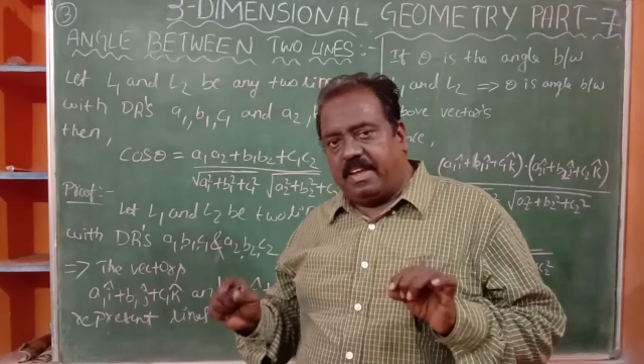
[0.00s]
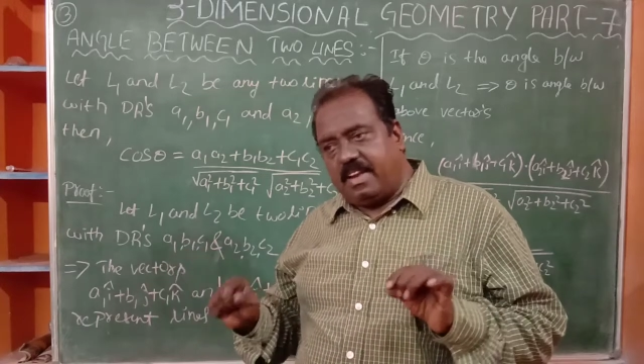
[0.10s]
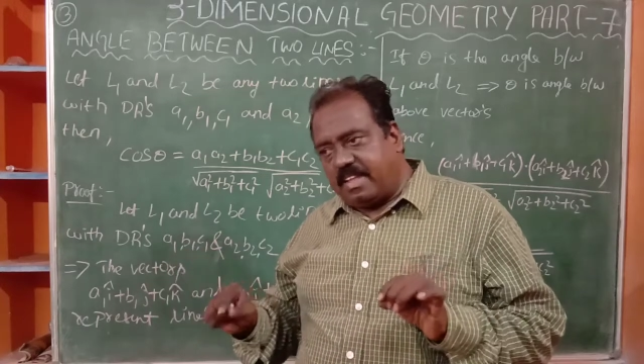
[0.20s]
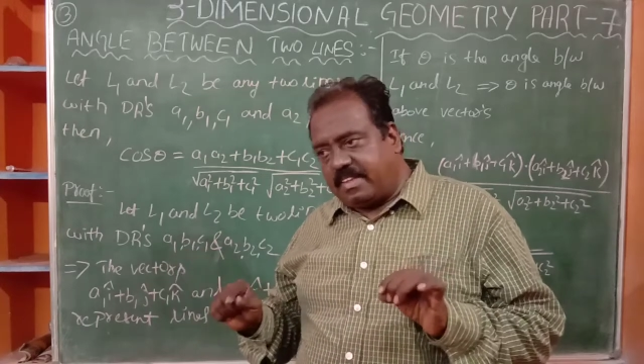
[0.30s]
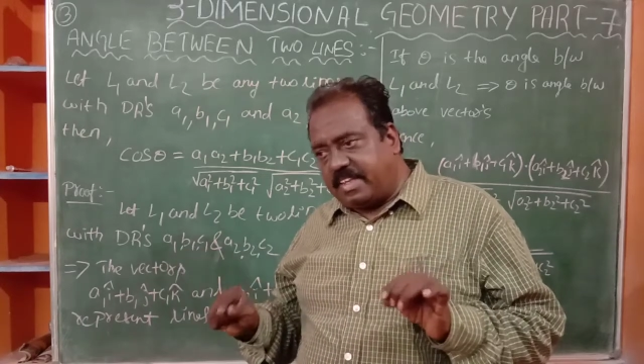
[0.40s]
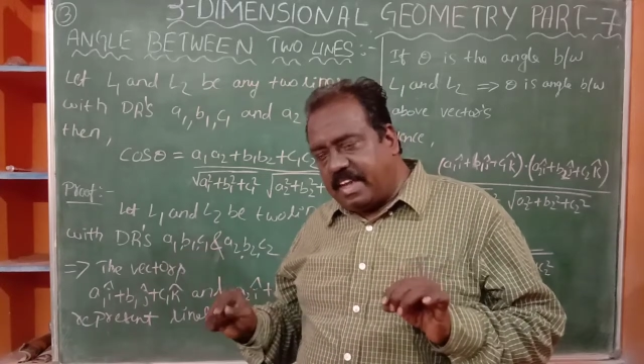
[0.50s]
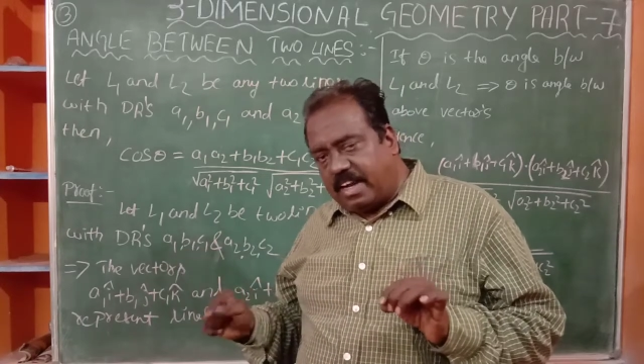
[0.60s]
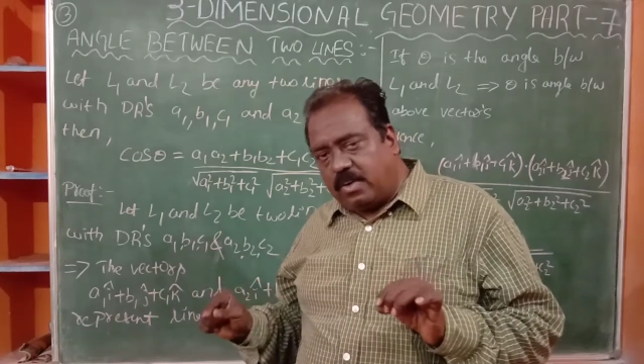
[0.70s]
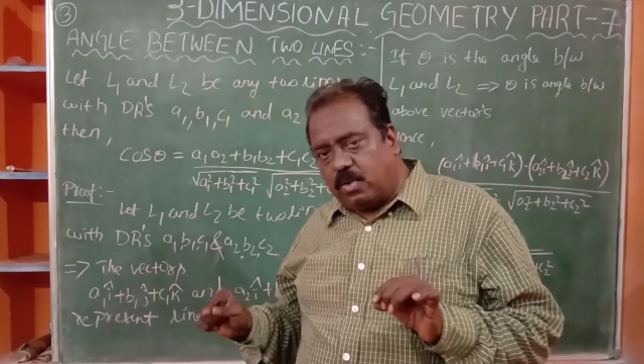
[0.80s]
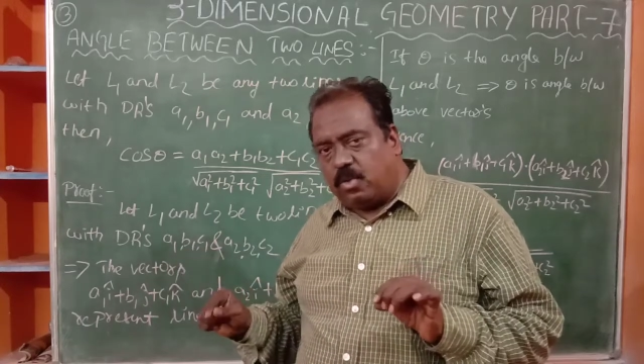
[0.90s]
It is
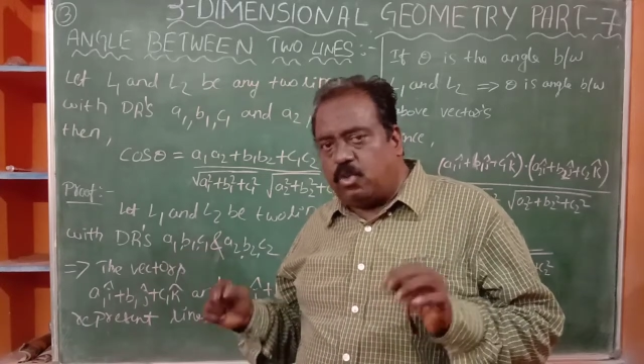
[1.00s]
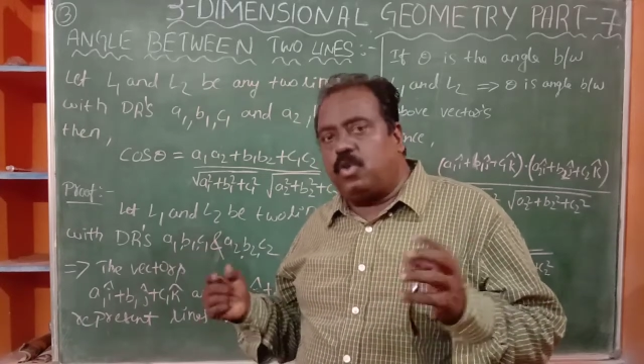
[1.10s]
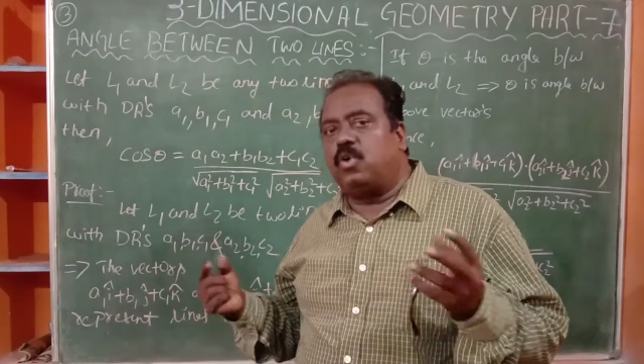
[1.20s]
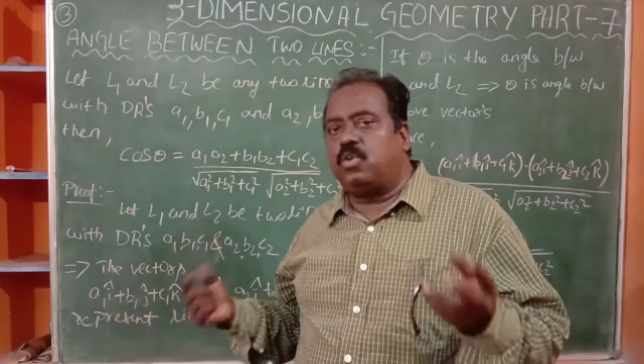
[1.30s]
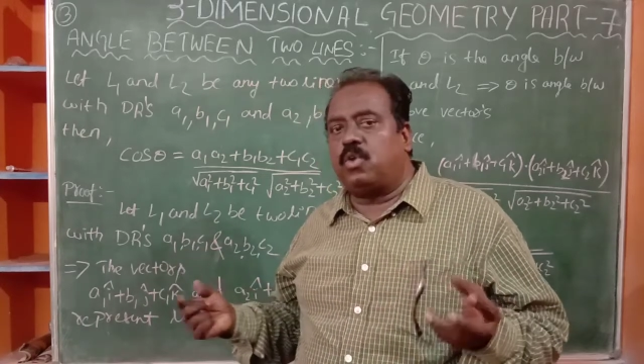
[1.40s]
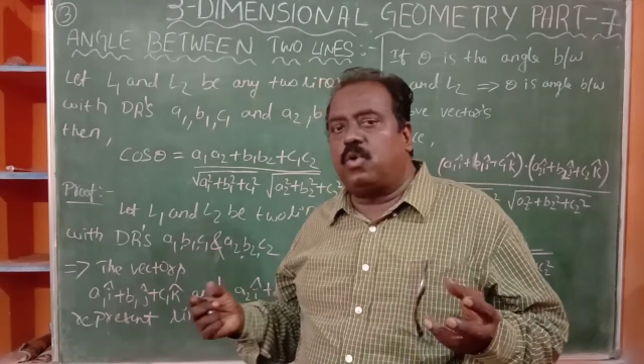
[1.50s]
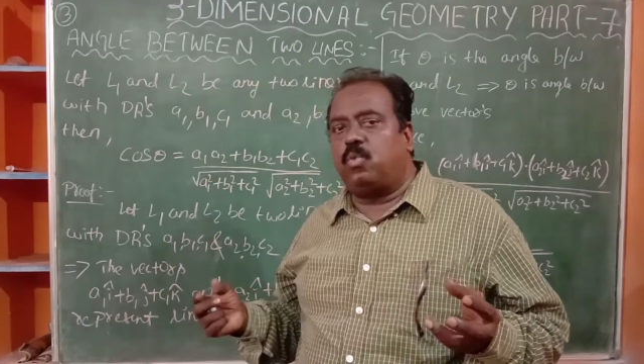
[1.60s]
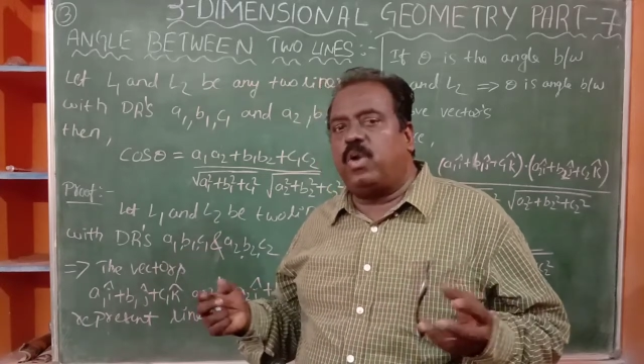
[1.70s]
L2 is equal to 0.